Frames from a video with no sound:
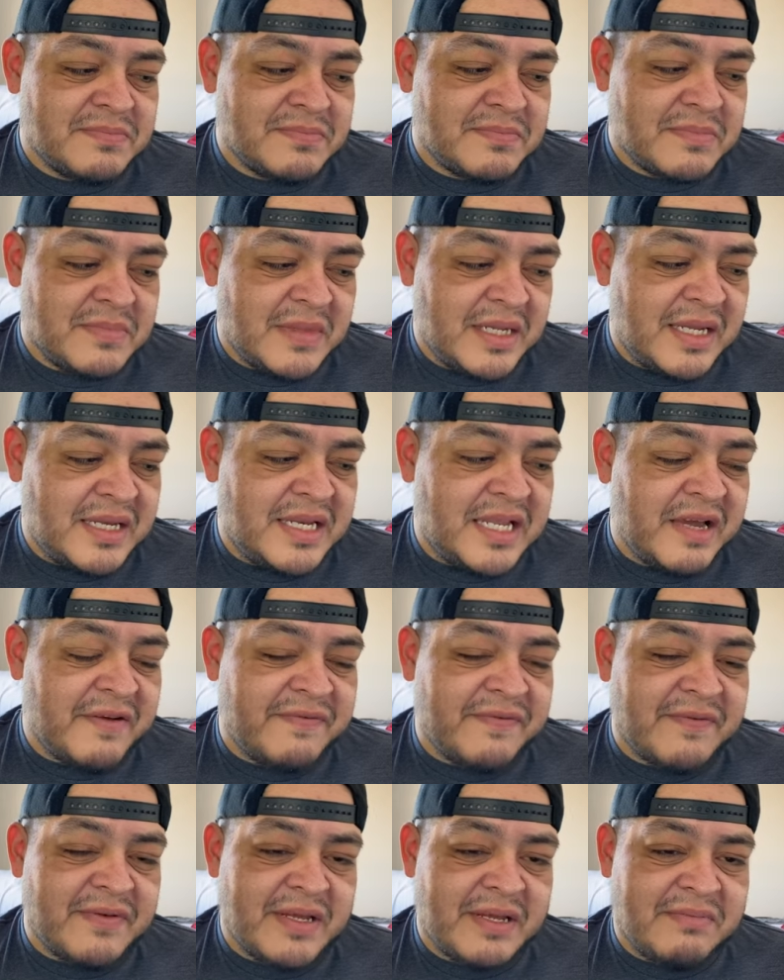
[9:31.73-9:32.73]
He
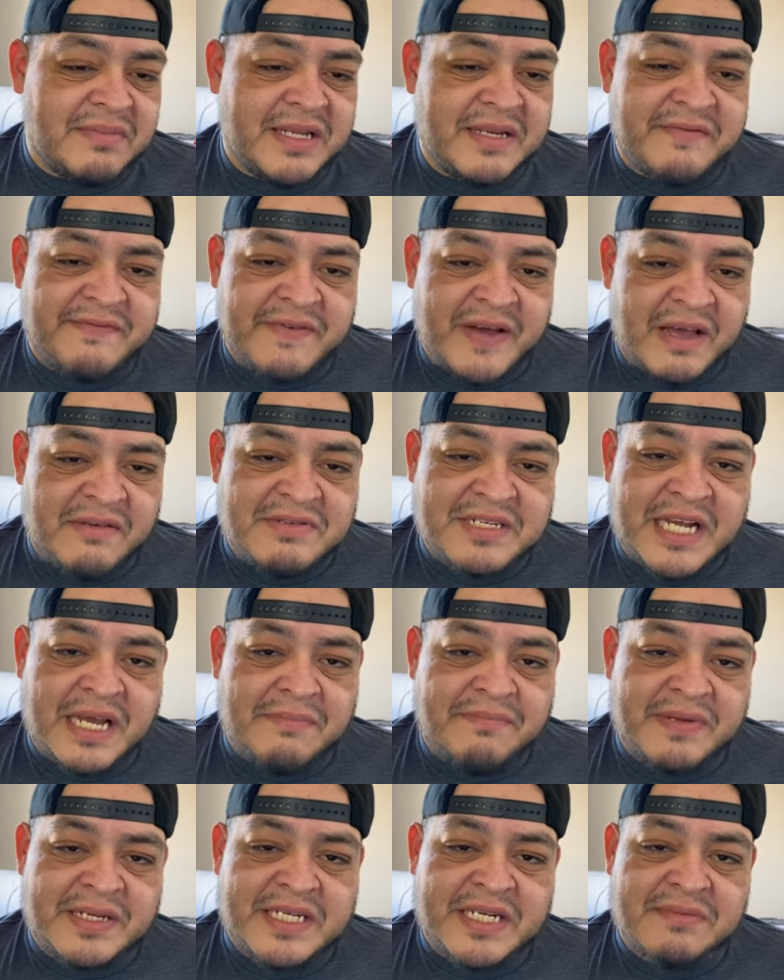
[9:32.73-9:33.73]
definitely, 5
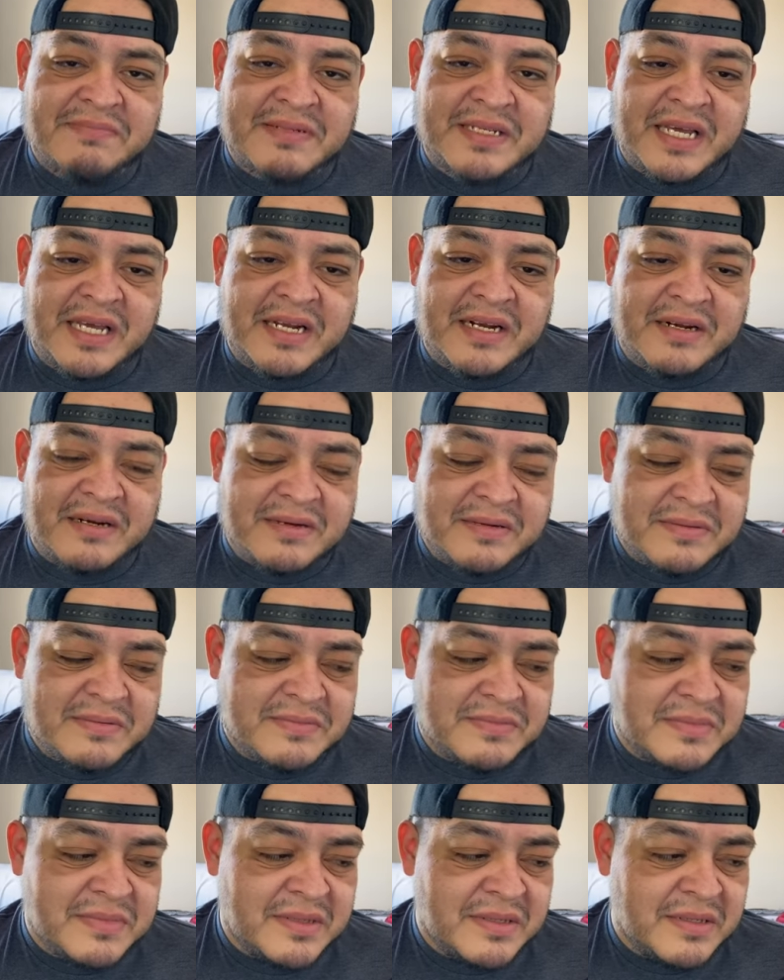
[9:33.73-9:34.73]
championships later,
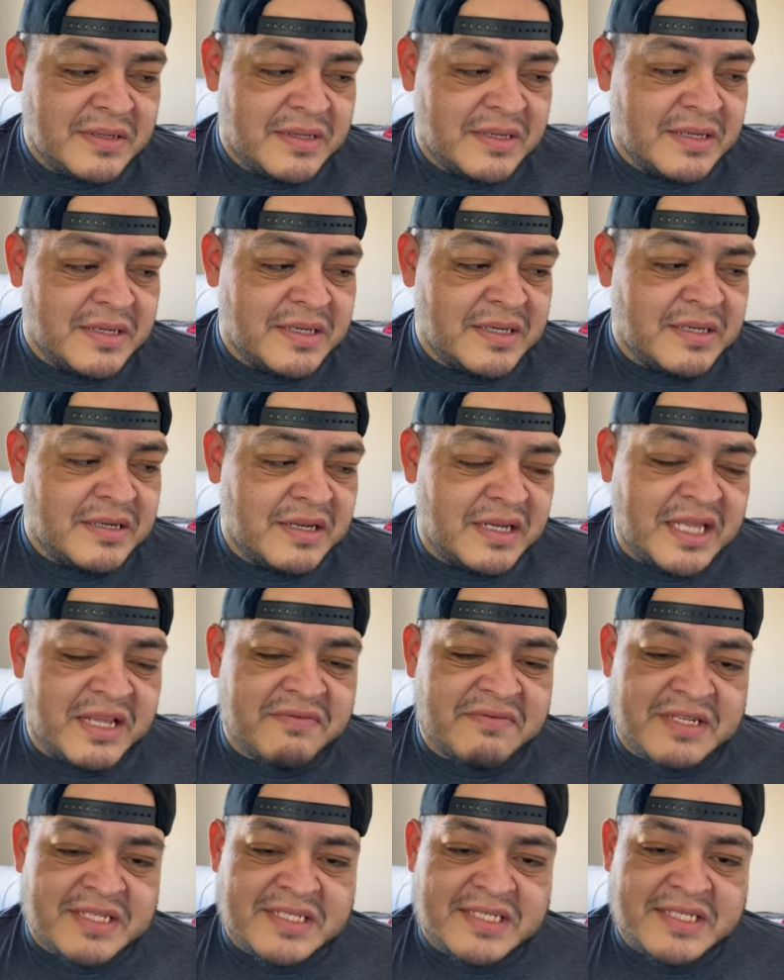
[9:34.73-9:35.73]
he left
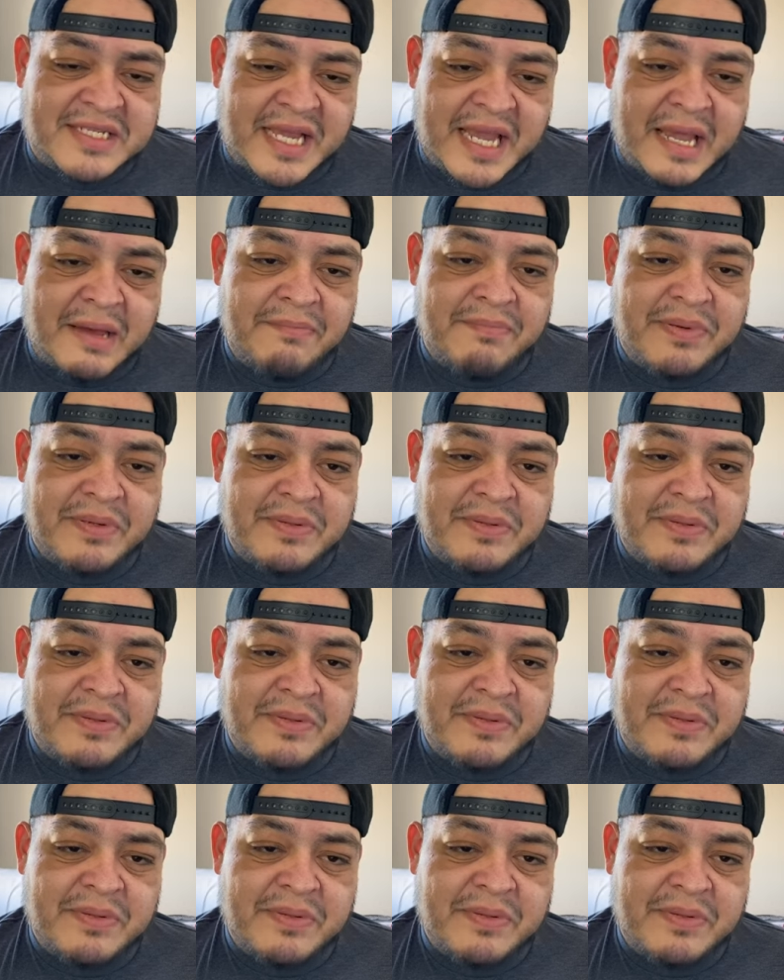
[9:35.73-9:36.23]
a stamp.